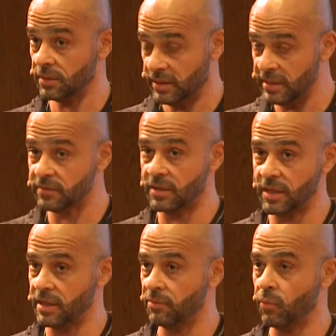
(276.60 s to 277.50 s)

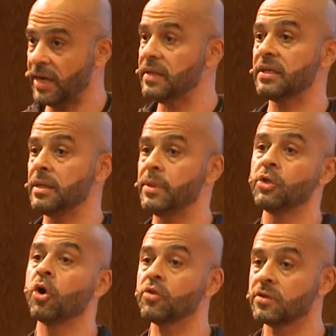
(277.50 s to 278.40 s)
literally wealthy
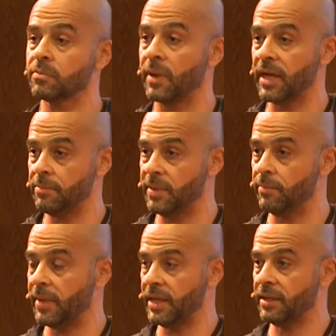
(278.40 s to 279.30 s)
beyond
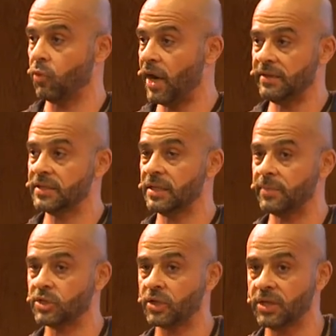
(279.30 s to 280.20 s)
my wildest
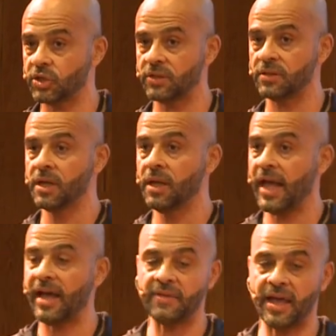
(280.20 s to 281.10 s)
imagination,
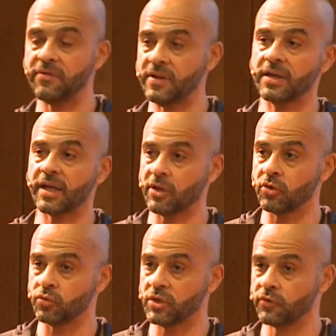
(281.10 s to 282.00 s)
had everything I
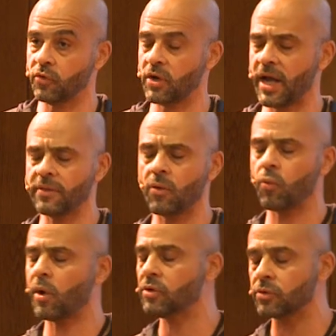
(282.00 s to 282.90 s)
could wish for, had a
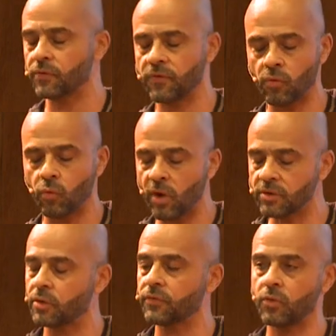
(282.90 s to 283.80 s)
wonderful,
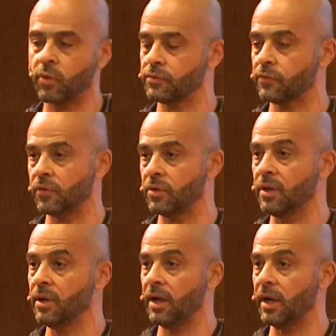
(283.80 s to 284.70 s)
wonderful, wonderful
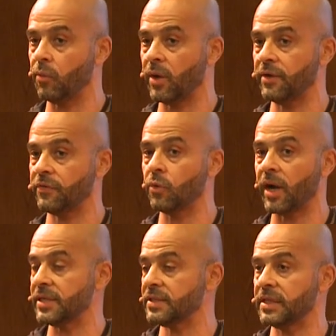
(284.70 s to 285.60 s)
wife who
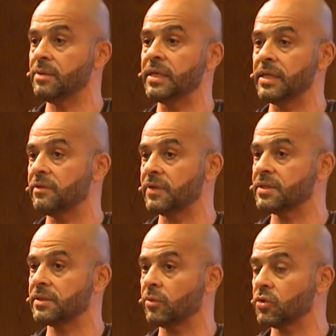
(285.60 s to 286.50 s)
I still believe
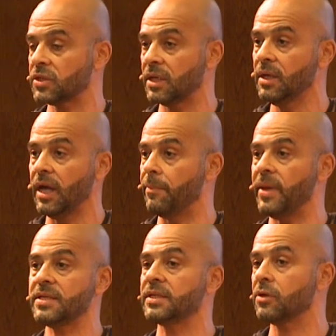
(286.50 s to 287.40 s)
is the most
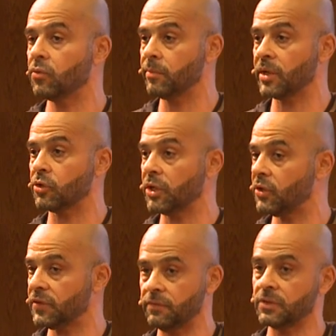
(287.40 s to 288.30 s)
amazing woman on
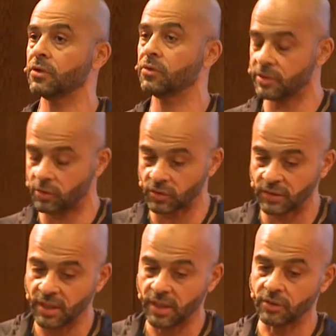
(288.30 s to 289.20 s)
earth, even though we're not
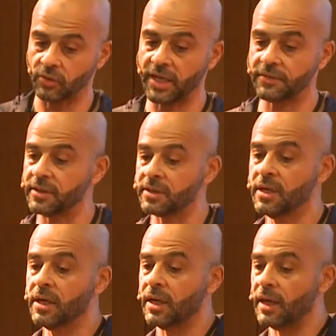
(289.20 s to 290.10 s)
together,
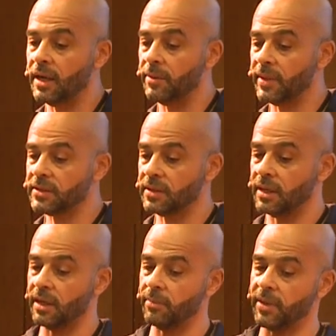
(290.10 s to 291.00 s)

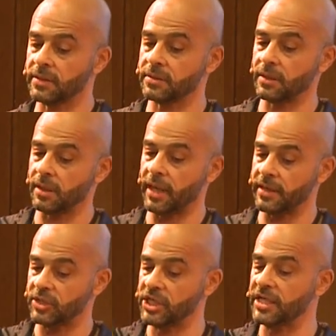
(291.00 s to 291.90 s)

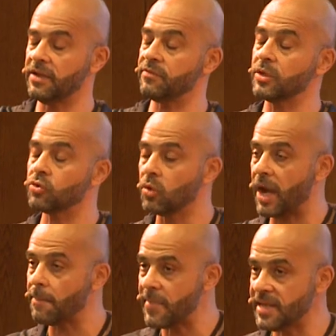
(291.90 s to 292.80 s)
and she gave me two
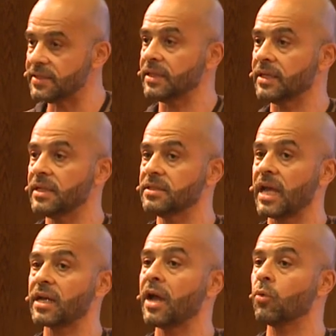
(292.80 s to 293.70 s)
amazing kids,
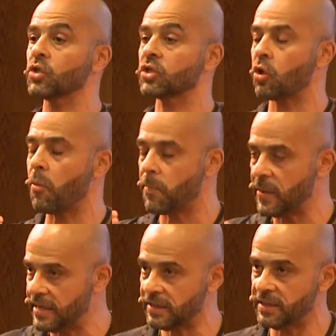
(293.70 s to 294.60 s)
and I was
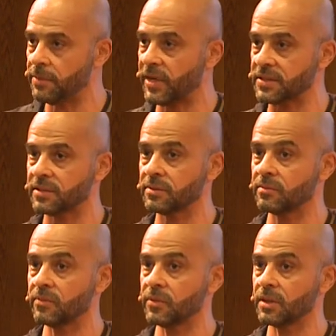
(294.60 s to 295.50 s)
completely depressed.
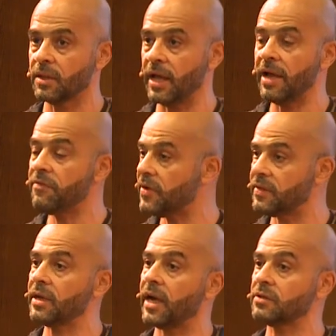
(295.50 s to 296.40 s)

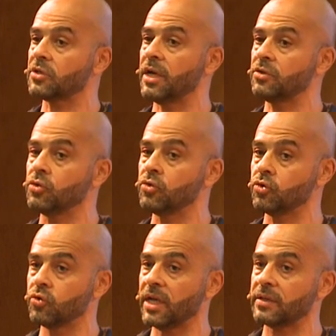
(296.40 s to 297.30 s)
Everything I tried to do
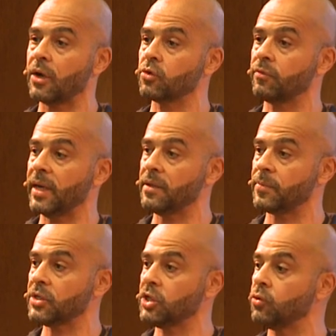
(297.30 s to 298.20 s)
to get out of my
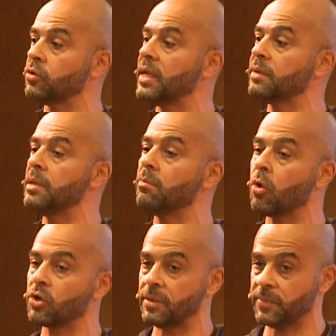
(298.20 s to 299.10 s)
depression would make me
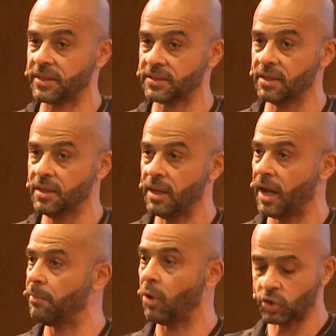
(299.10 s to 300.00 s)
more depressed.
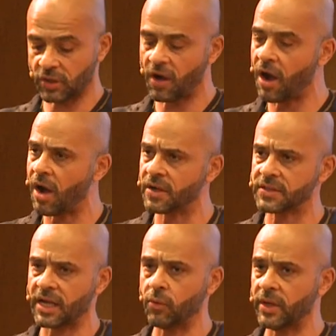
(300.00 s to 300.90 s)
I bought
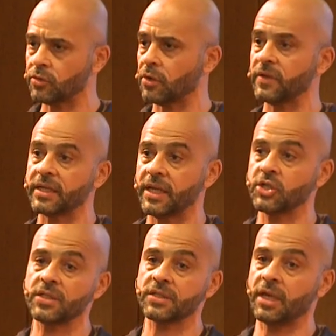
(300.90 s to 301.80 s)
cars, I went on
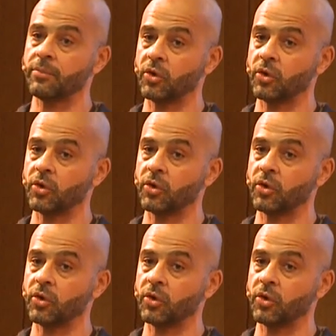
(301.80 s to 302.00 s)
vacations, I